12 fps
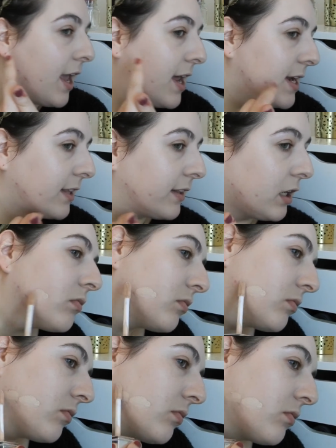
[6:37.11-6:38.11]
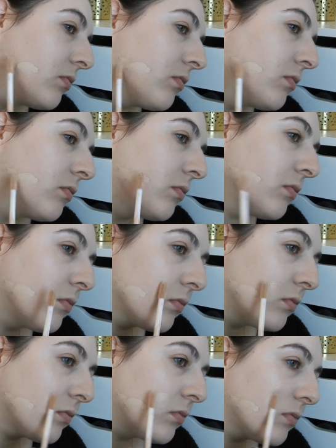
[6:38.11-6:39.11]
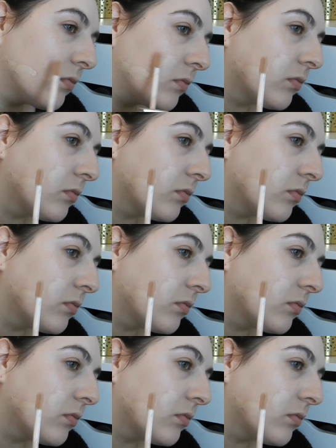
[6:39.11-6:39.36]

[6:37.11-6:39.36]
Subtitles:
and a little bit over here to see if we can get some